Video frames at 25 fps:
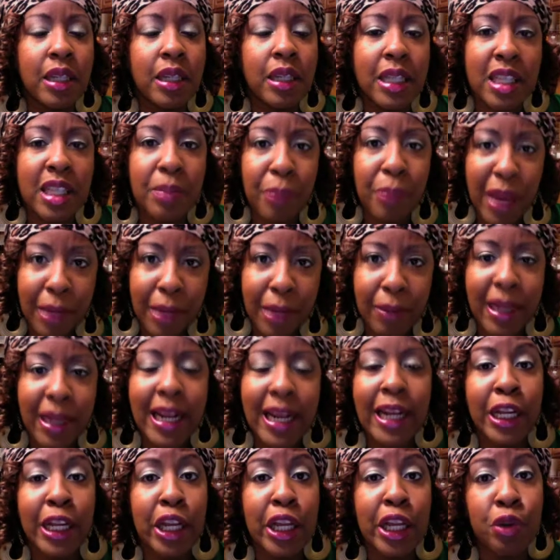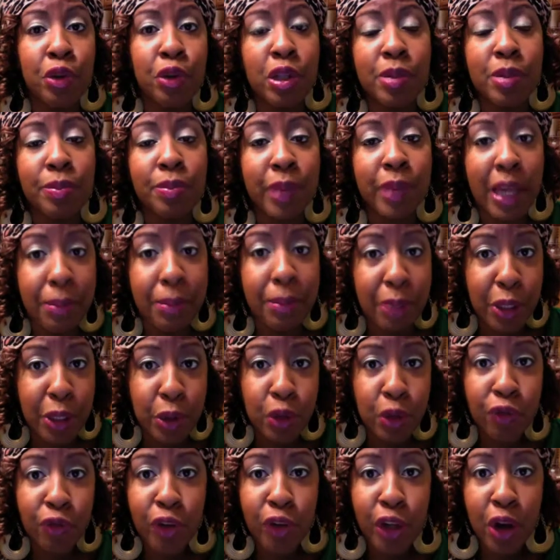a pigment. It can be
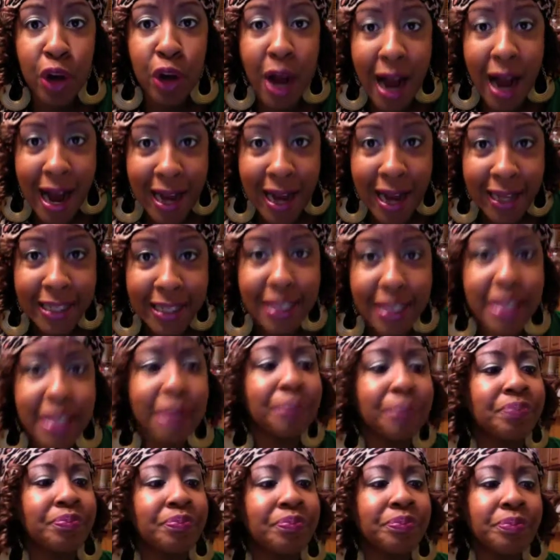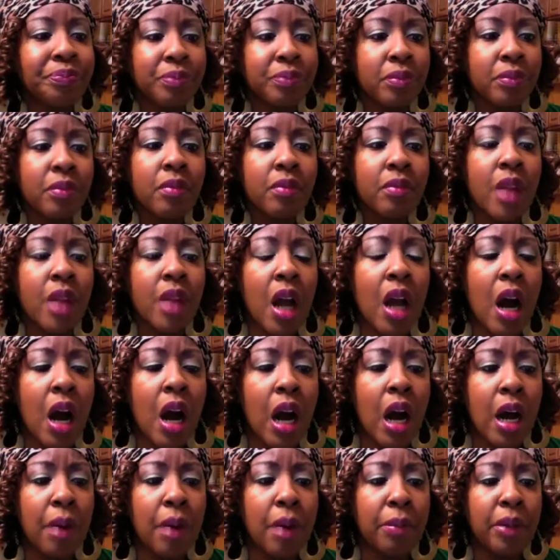used for your eyes.
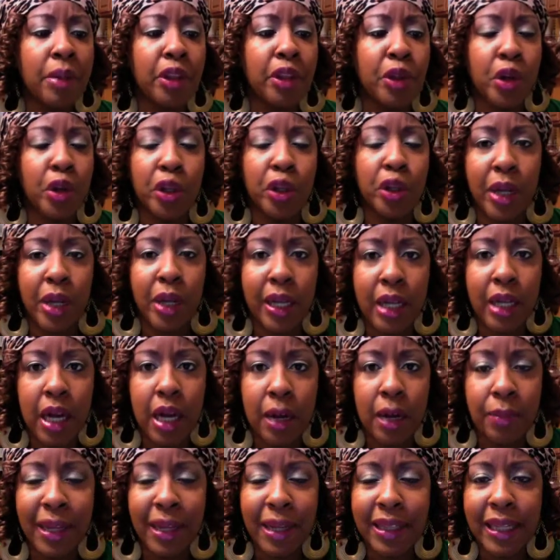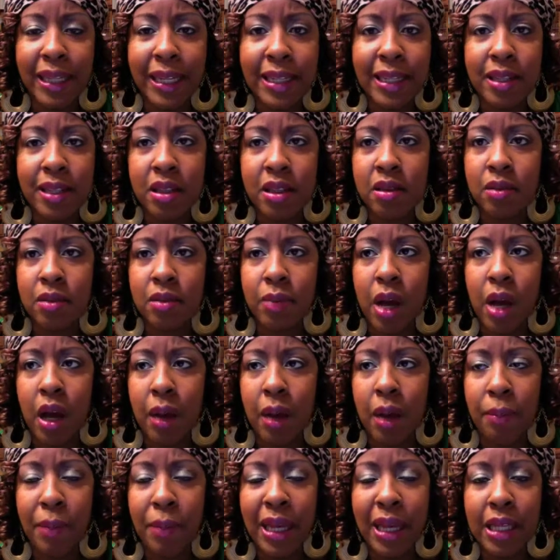You know, you can I think it's
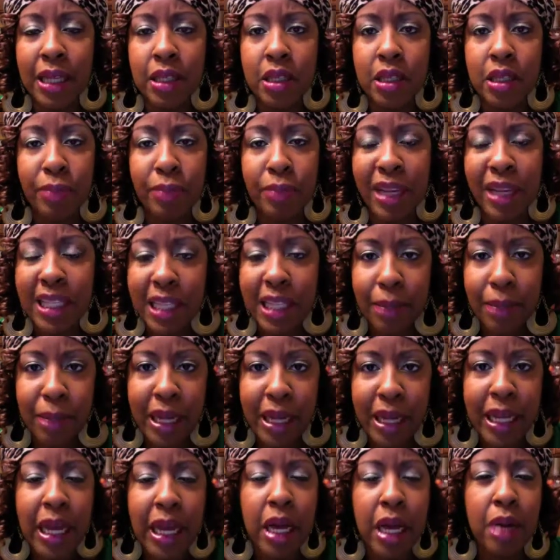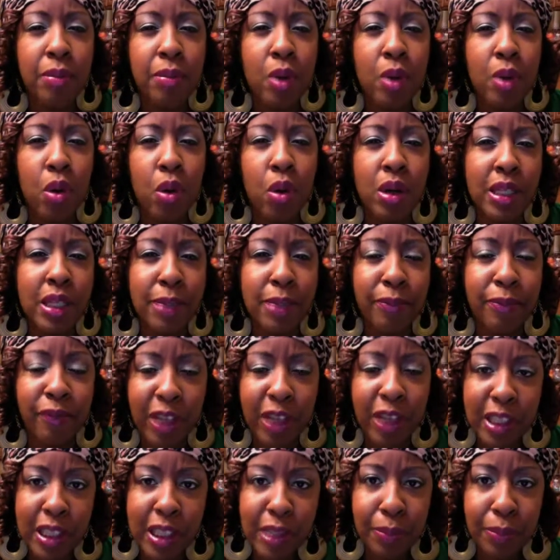mixing medium or some
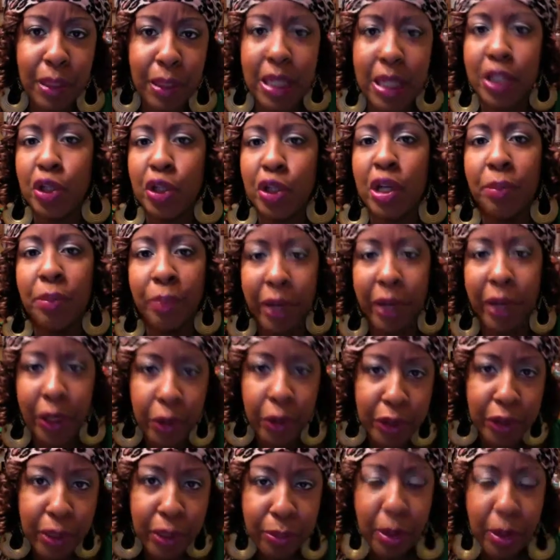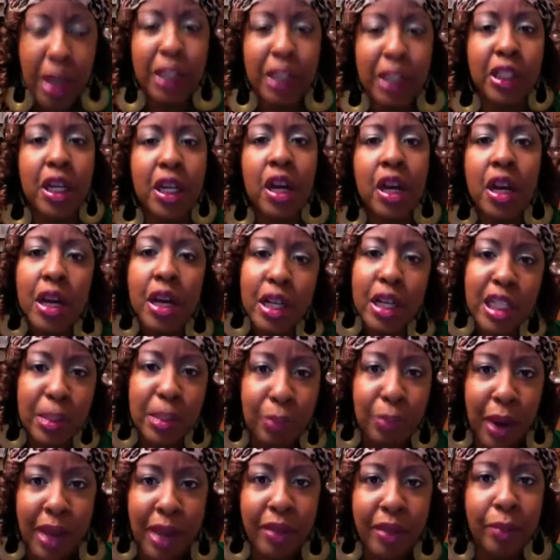Fix Plus. You can put it on your brush,
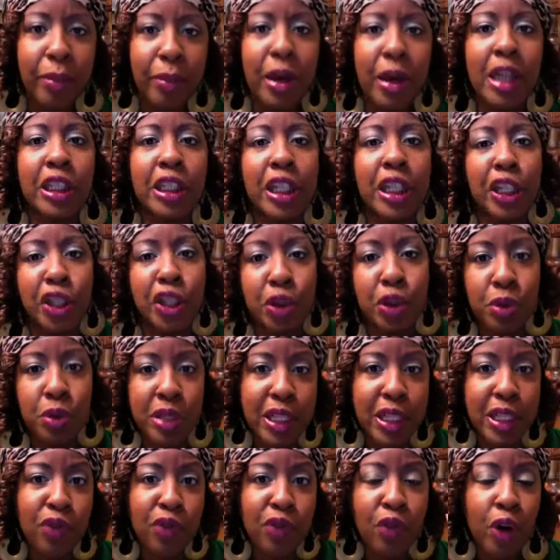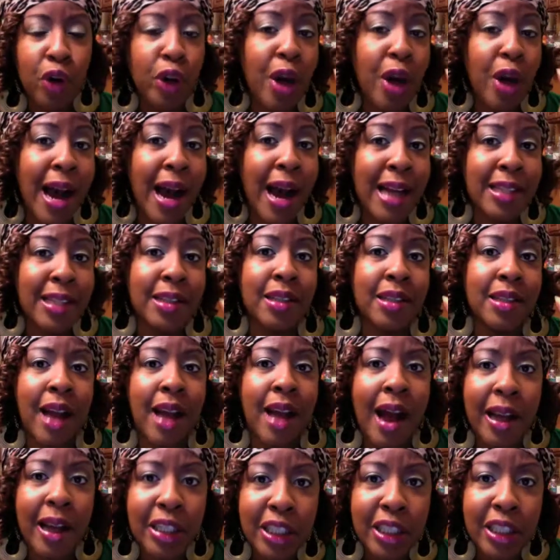spray the brush, and use this for your eyes as an
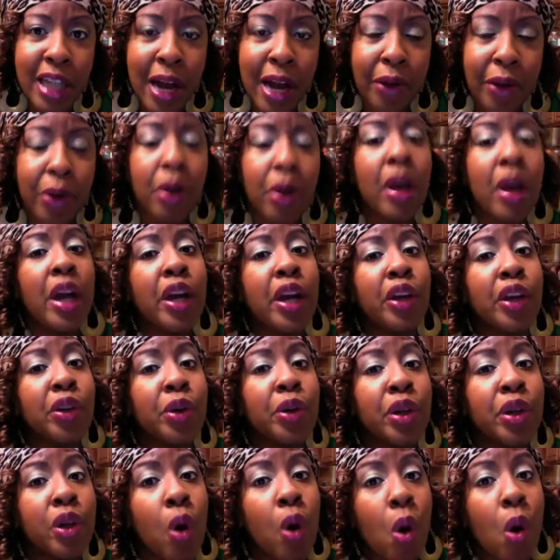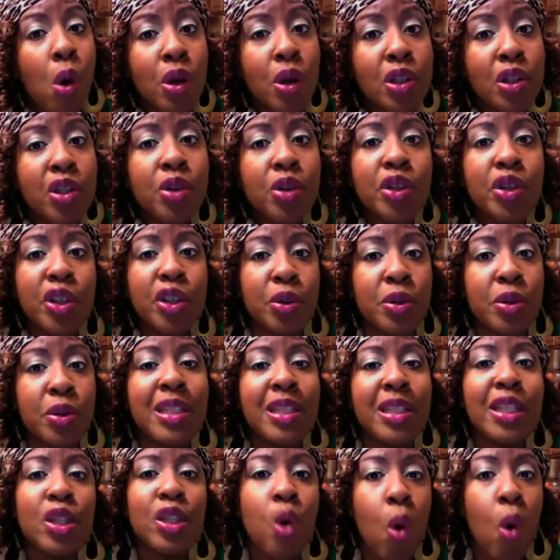eyeshadow. You can also use
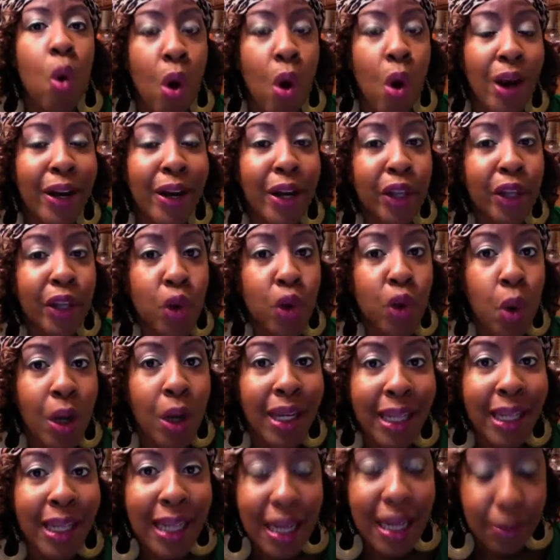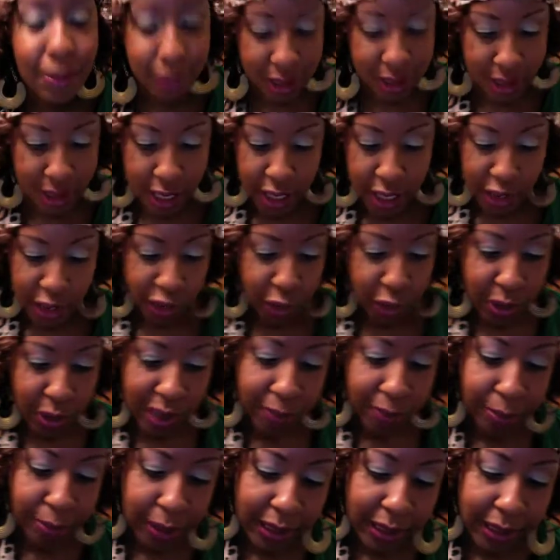this on your lips. You
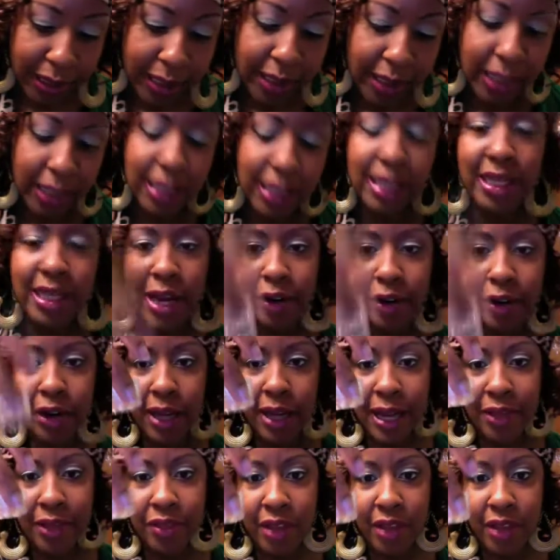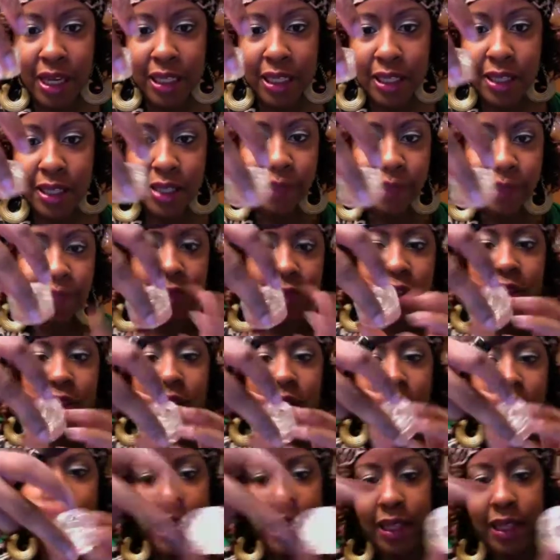can put it in a container like this.
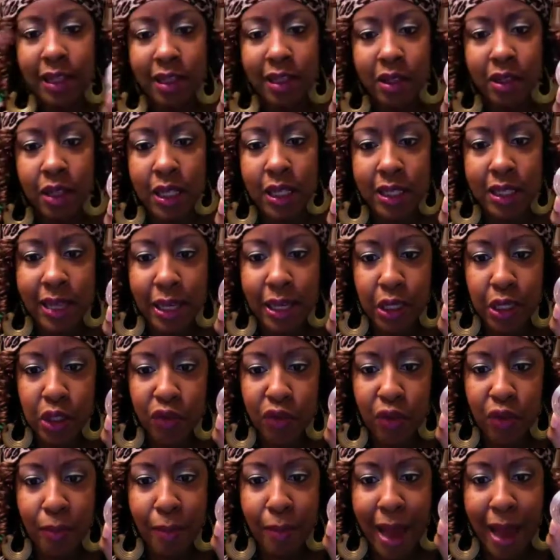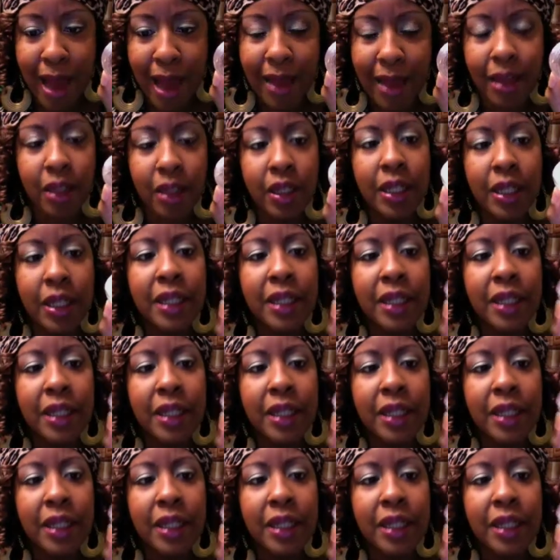See, I got these little containers from MAC.